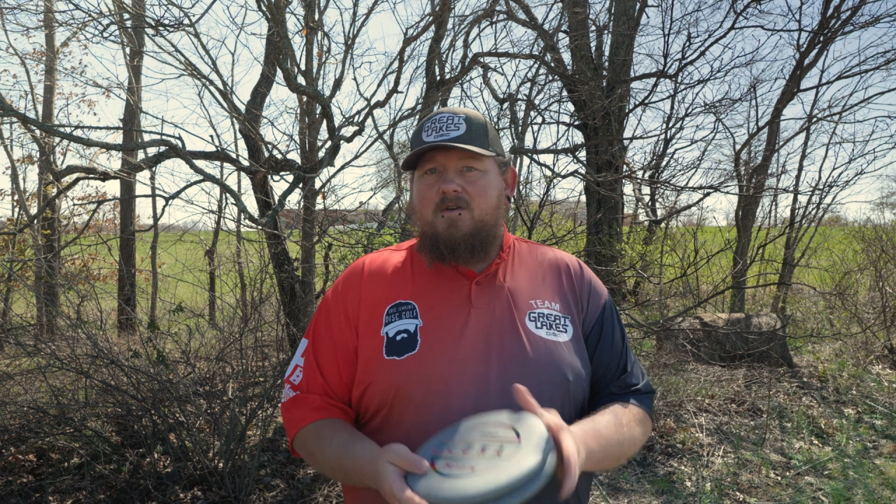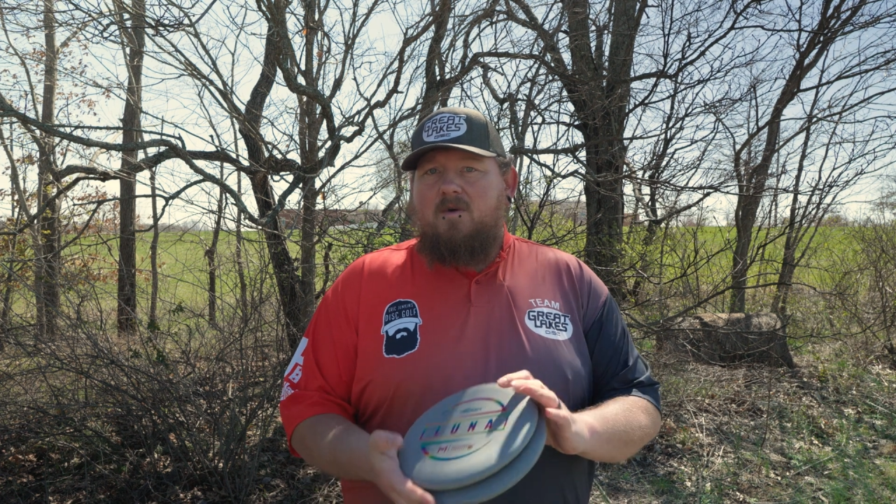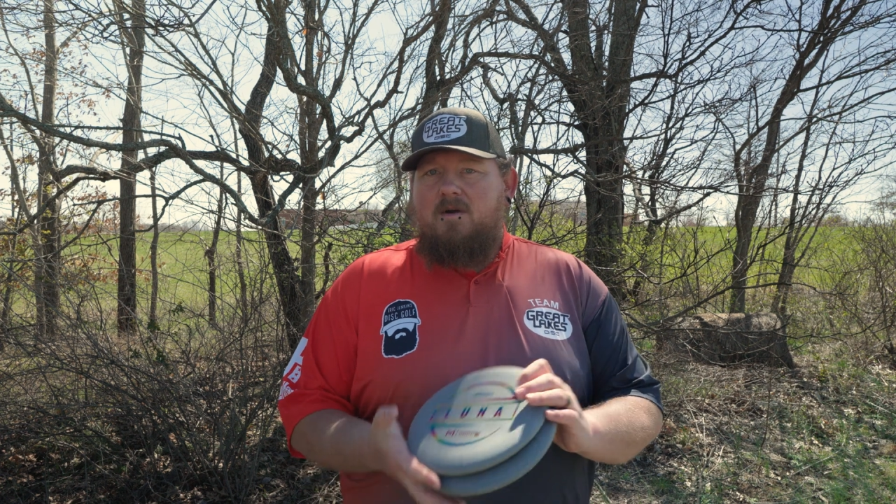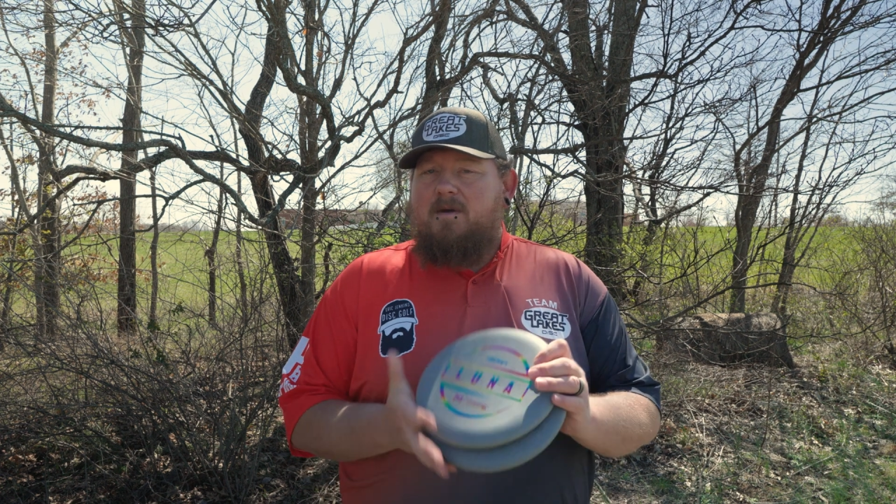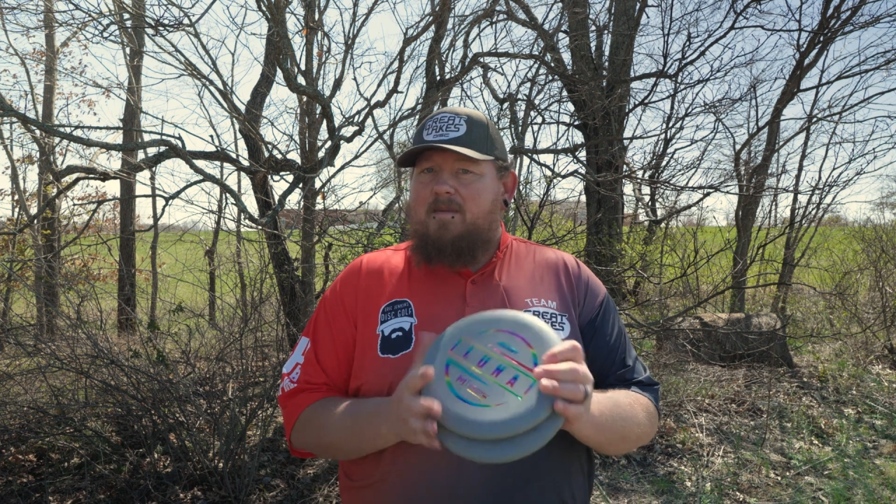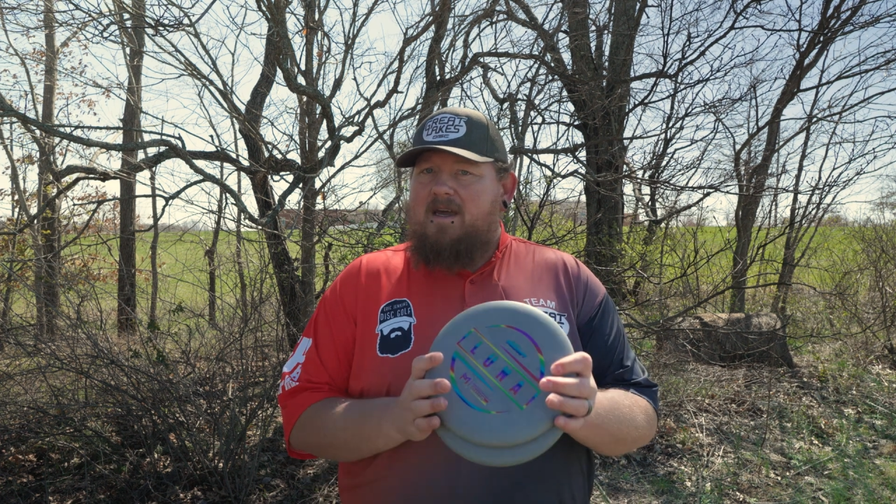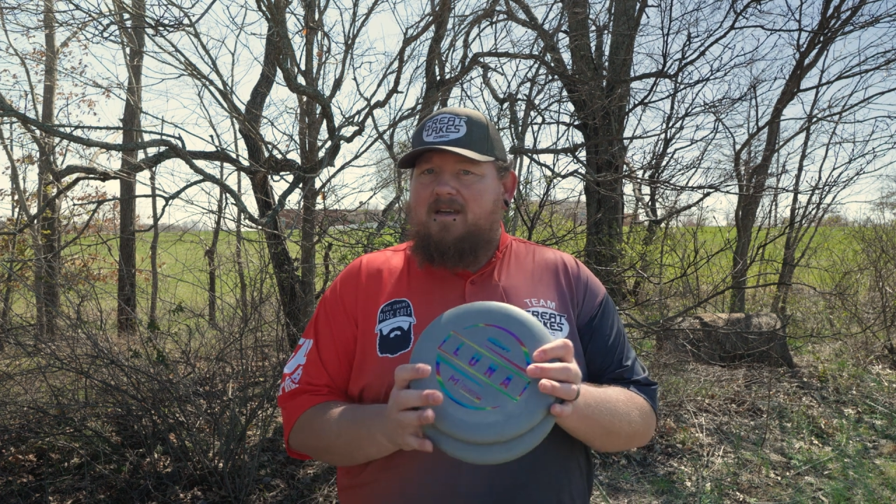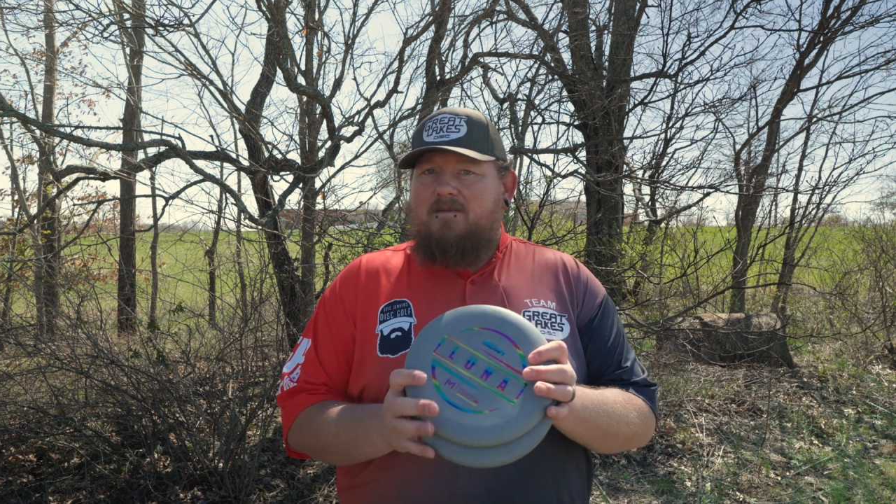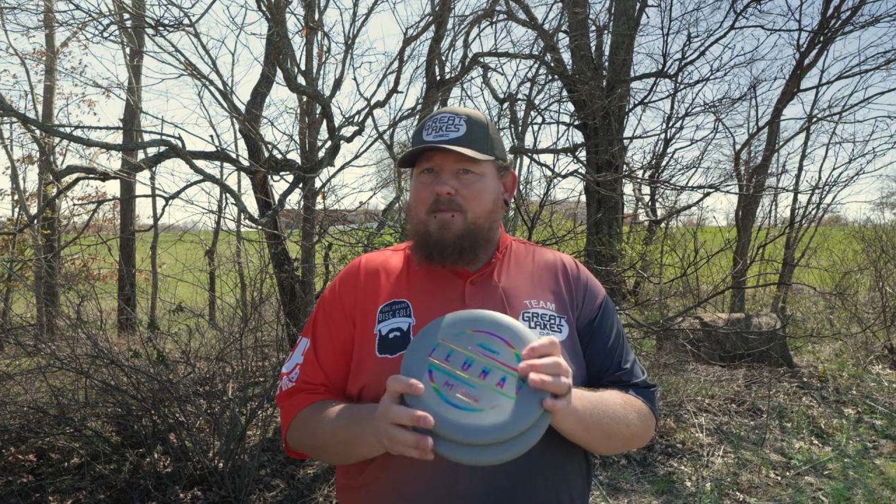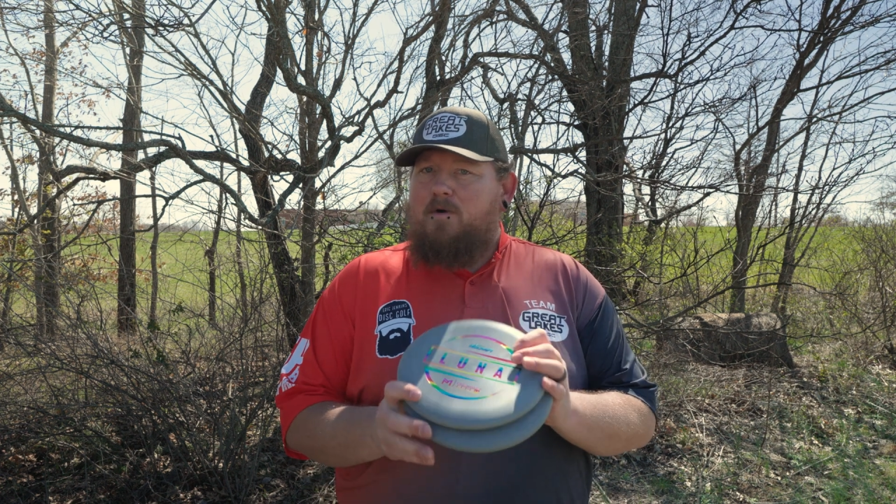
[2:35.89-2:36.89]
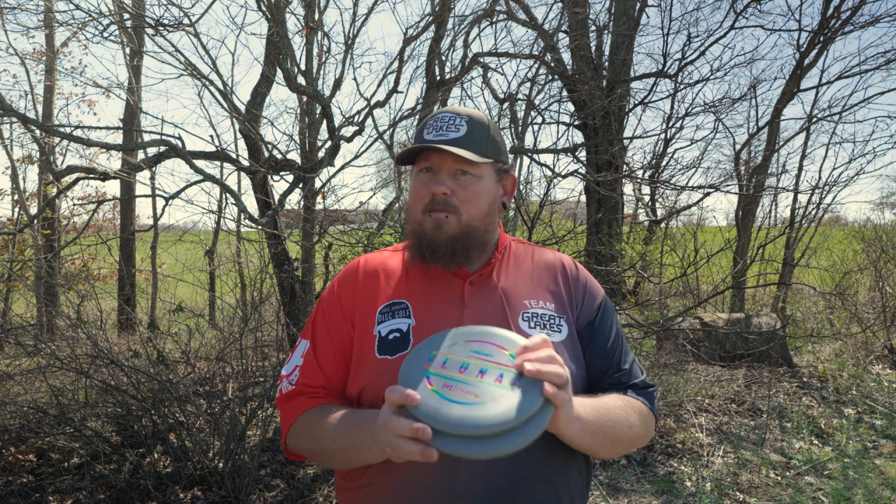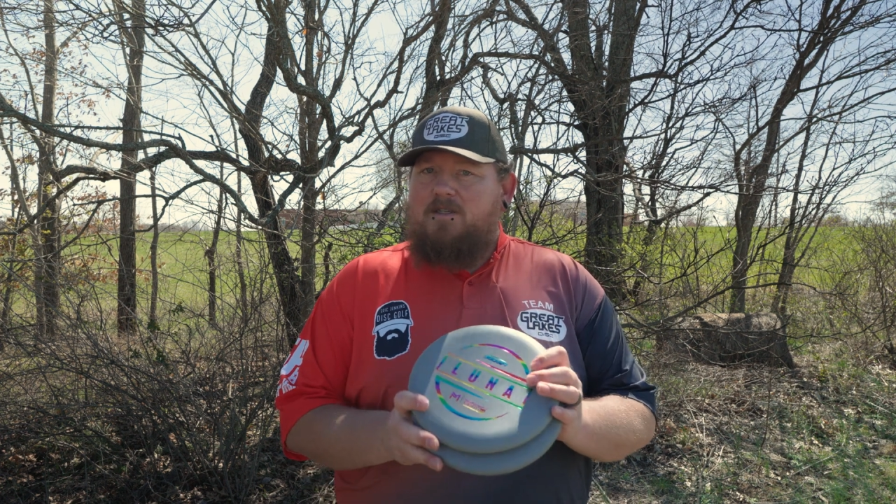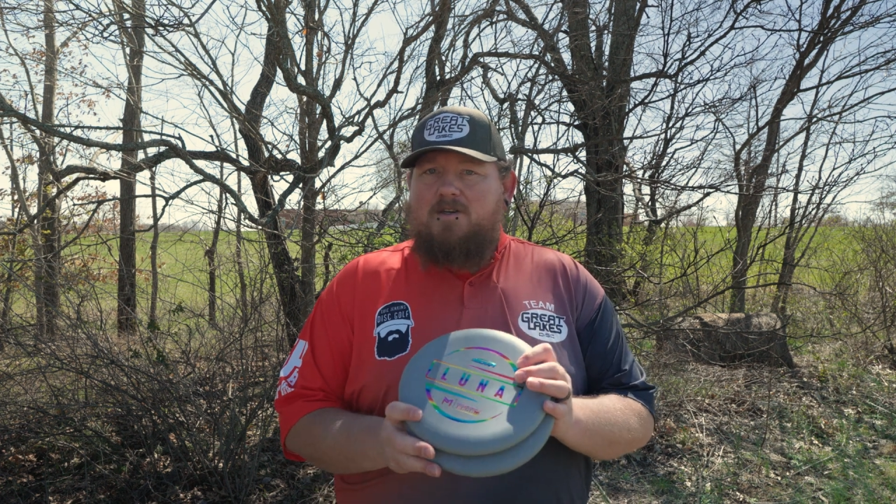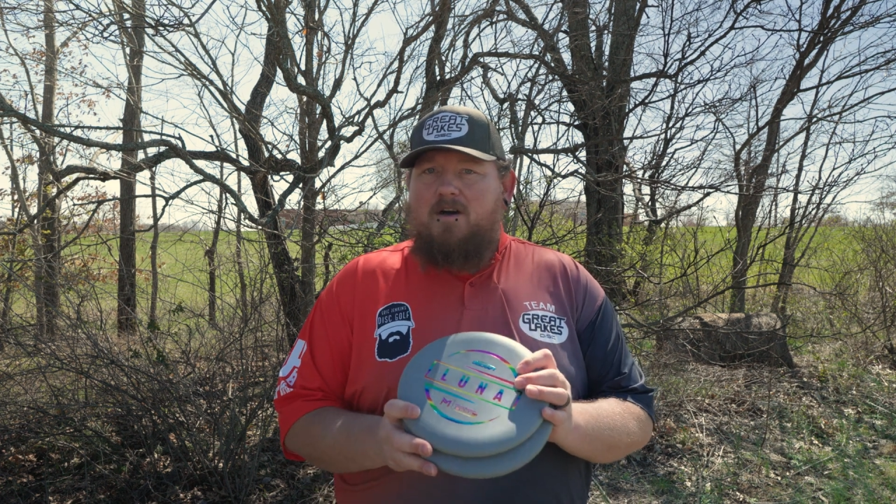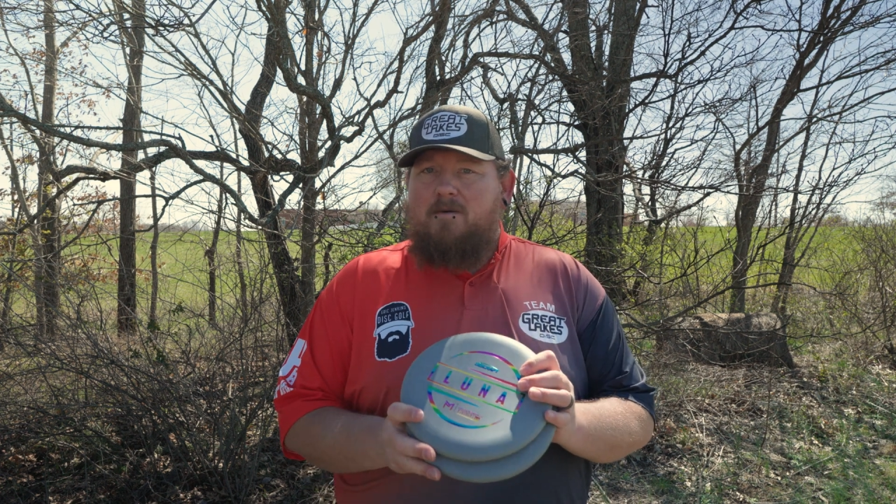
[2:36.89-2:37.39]
You want to be making pretty
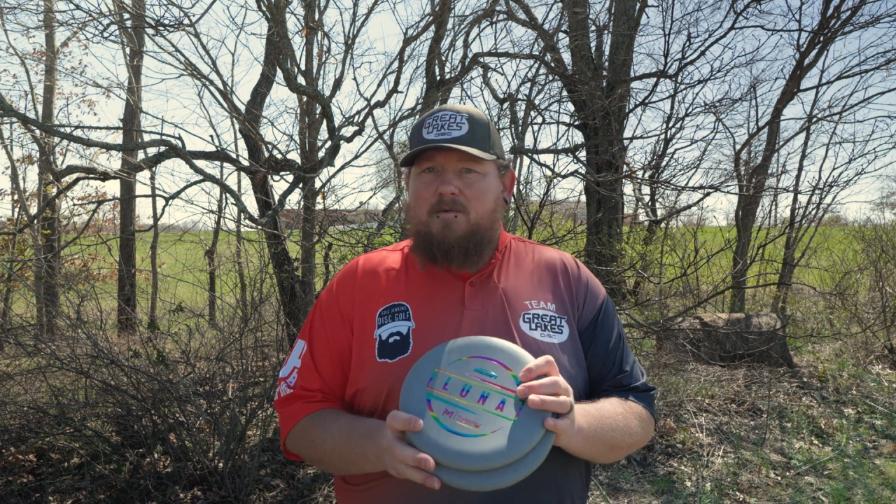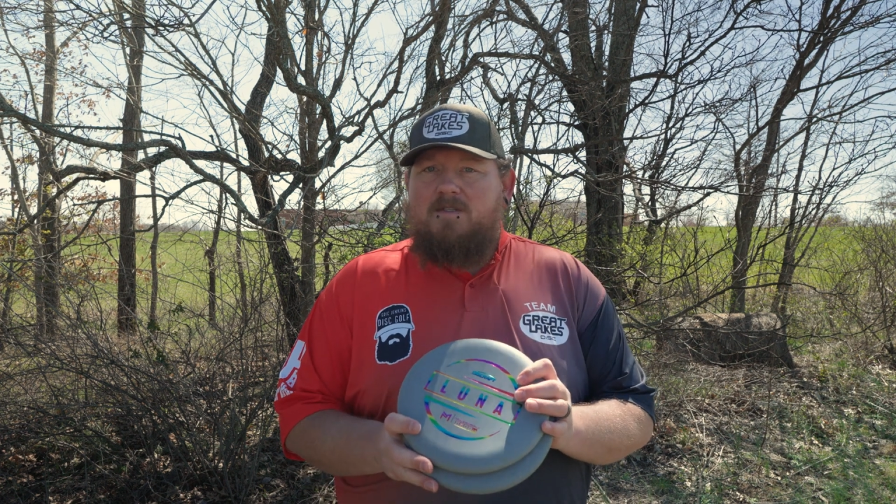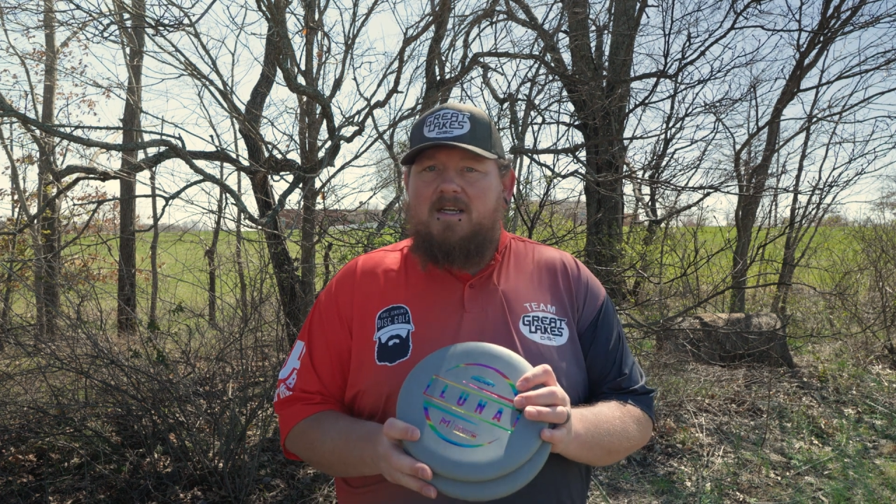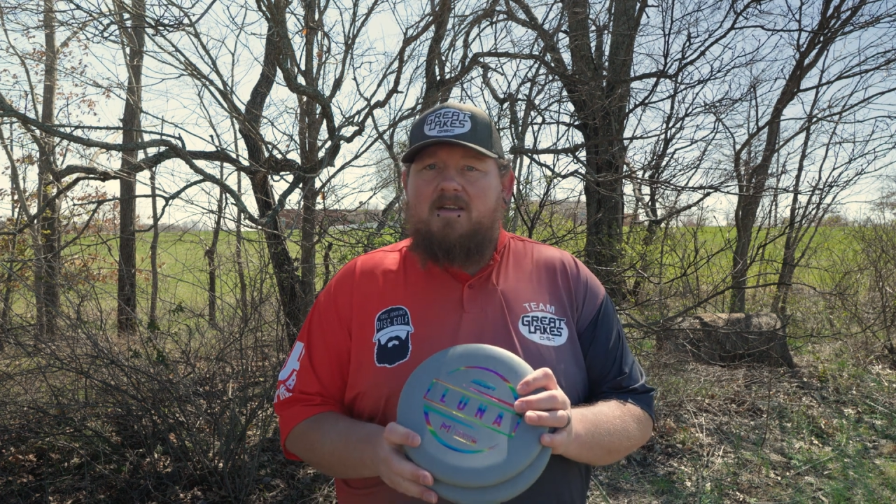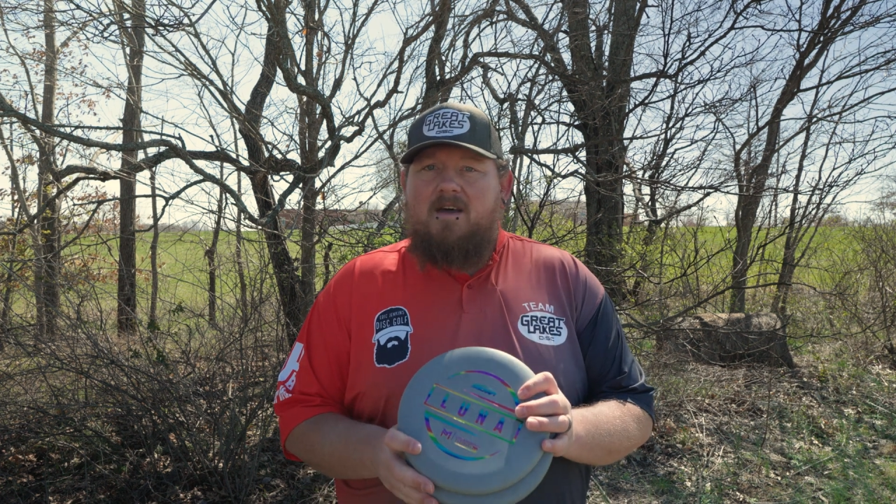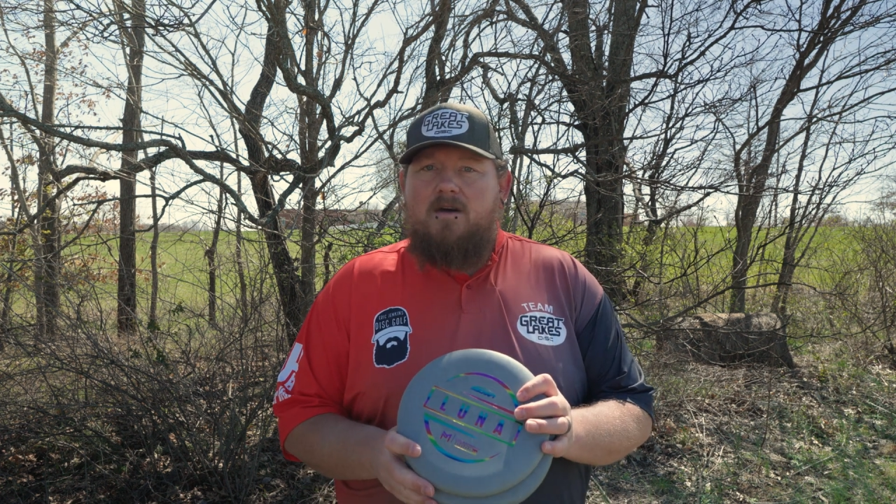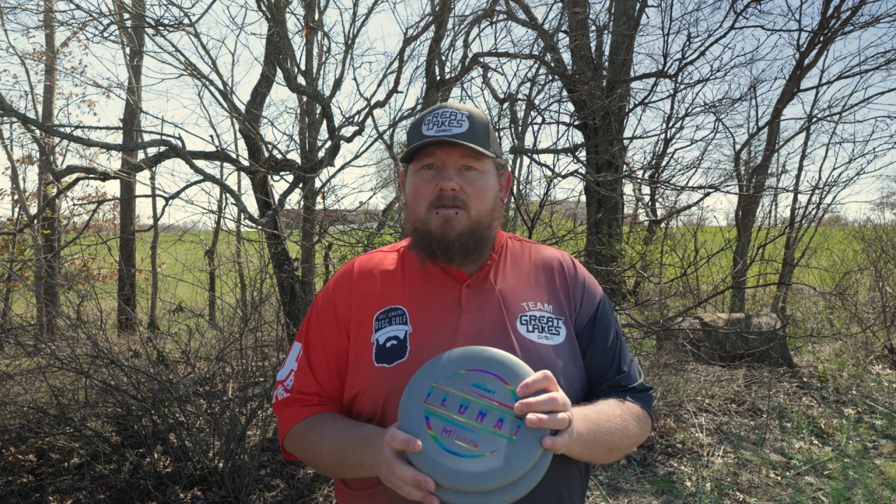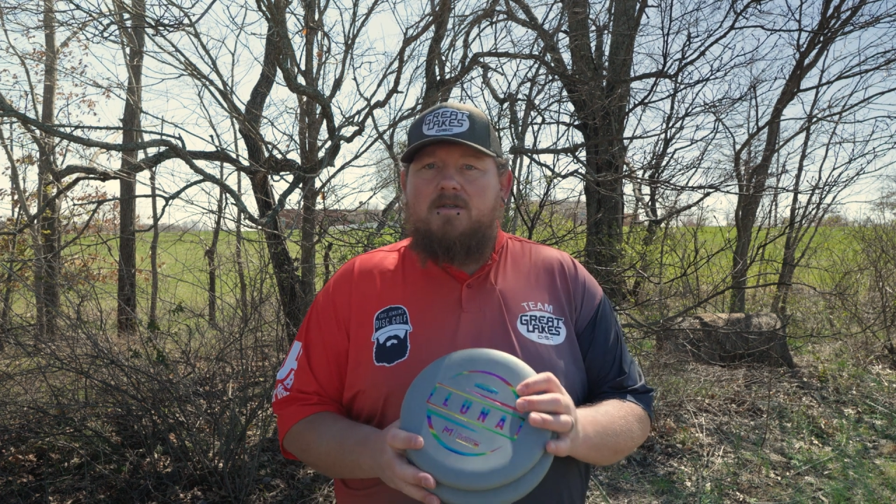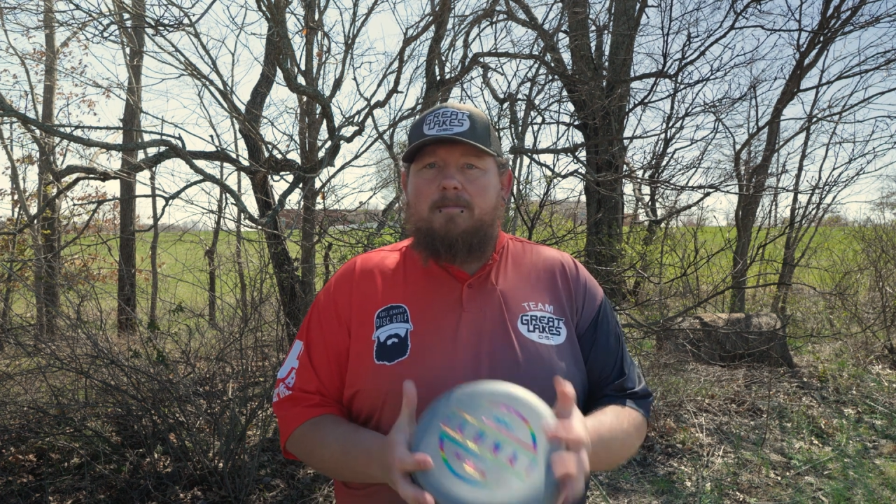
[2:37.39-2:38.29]
much 100% of those.